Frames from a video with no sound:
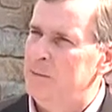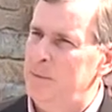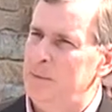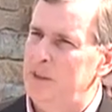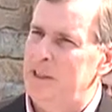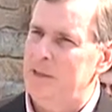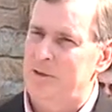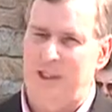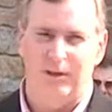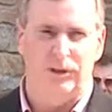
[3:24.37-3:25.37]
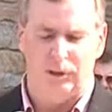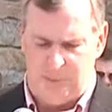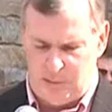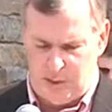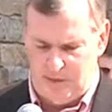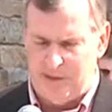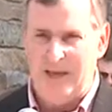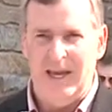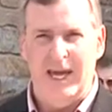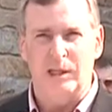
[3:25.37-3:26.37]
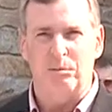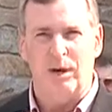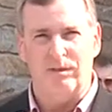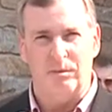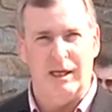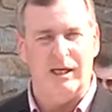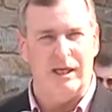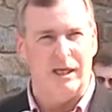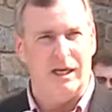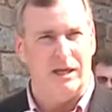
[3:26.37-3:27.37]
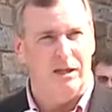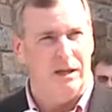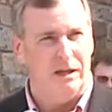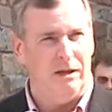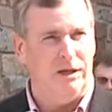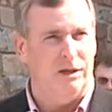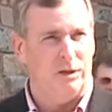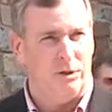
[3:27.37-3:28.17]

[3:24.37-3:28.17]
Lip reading: People need to understand this is part of it, and it's part of making it a cleaner,